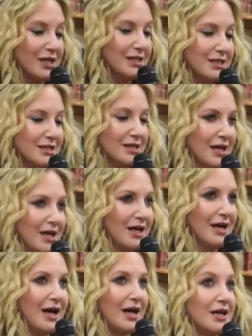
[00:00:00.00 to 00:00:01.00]
it,
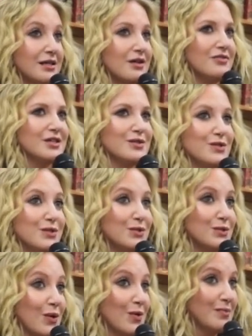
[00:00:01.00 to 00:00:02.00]
and I love it
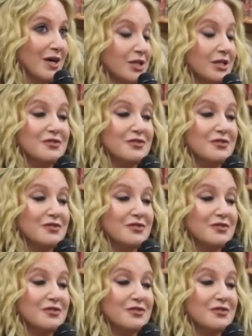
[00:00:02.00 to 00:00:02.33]
so much.